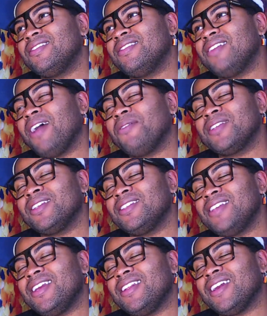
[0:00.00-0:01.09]
I was gonna
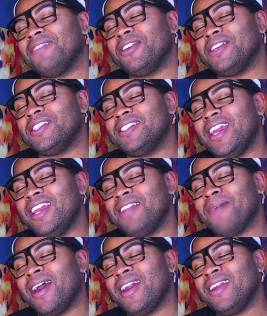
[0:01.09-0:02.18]
say not a very sane
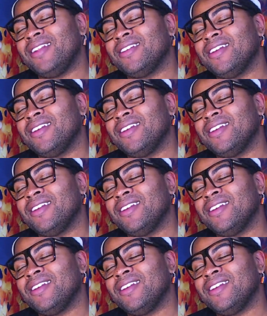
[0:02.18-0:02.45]
mind,